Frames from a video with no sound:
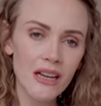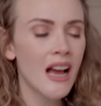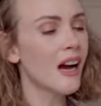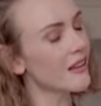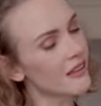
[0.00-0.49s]

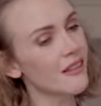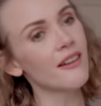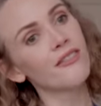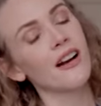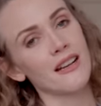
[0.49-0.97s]
I think that
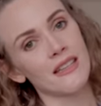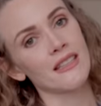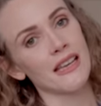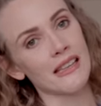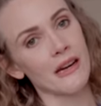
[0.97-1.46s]
I forgot to
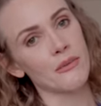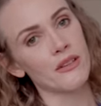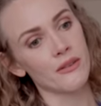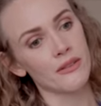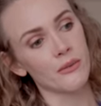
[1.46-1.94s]
say that I was
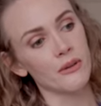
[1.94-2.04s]
also